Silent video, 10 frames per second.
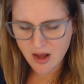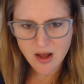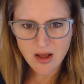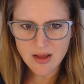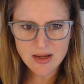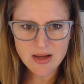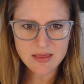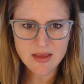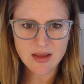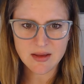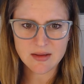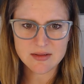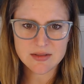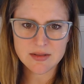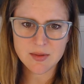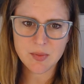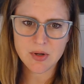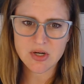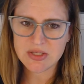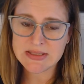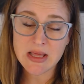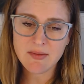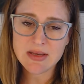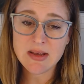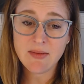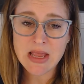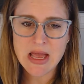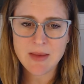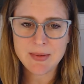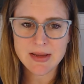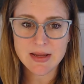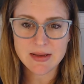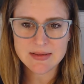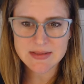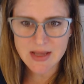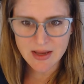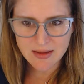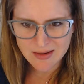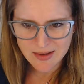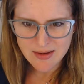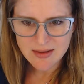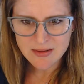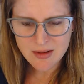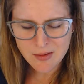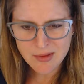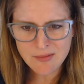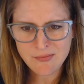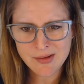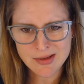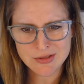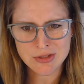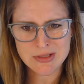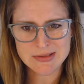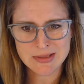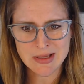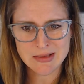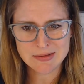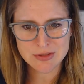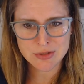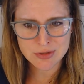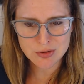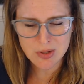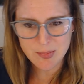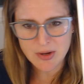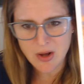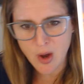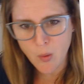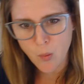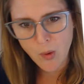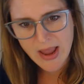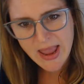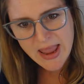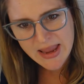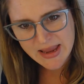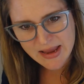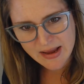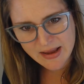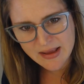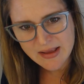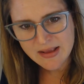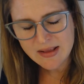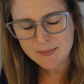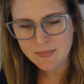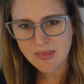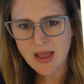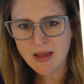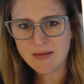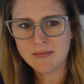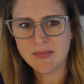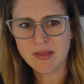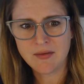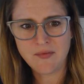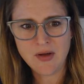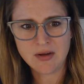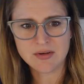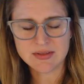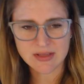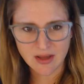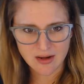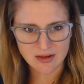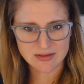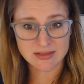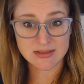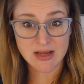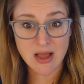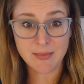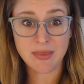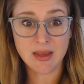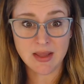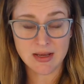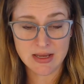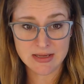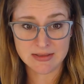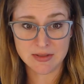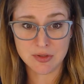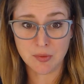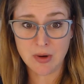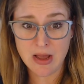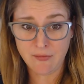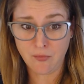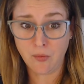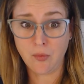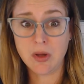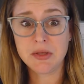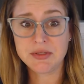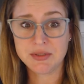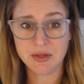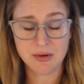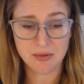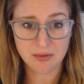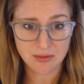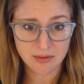anything super just lovey-dovey happy. It's like, no, that fucking shit's stripping away. That motherfucker's gonna stop thinking he's a giraffe real soon